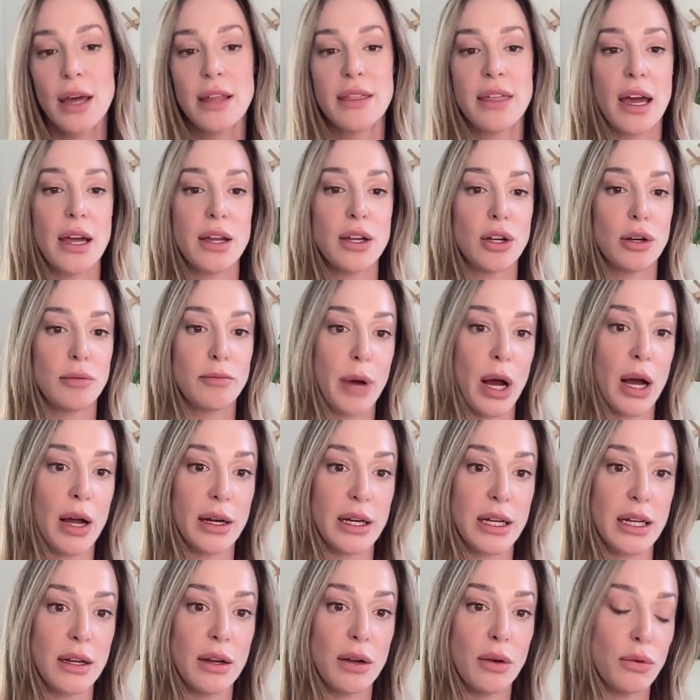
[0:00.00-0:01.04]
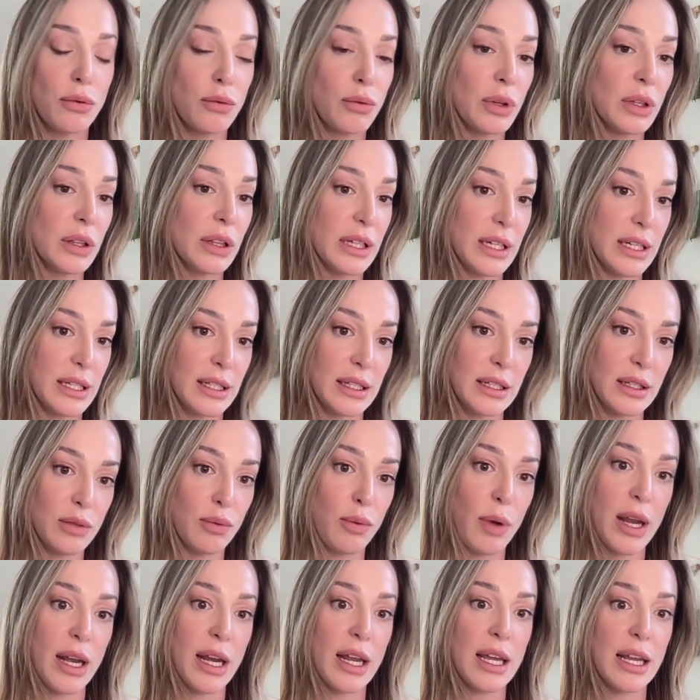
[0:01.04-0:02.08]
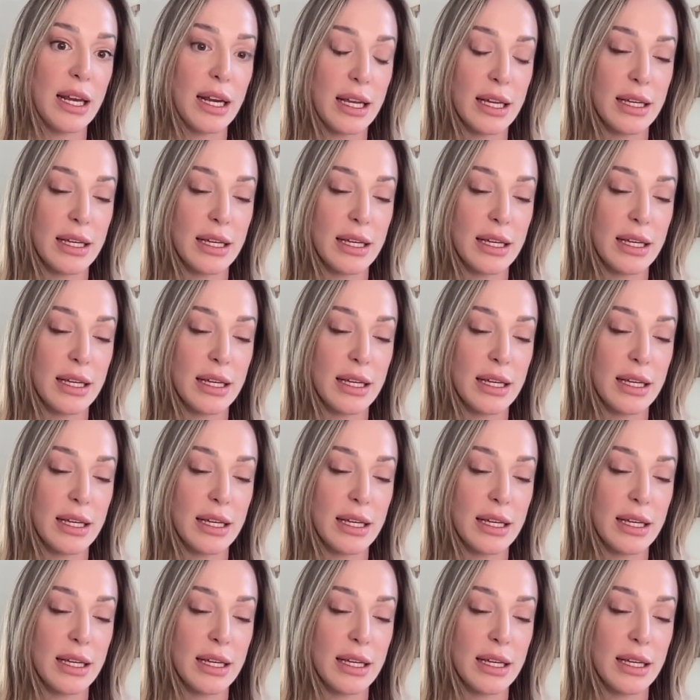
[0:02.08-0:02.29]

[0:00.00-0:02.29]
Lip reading: that your body releases when it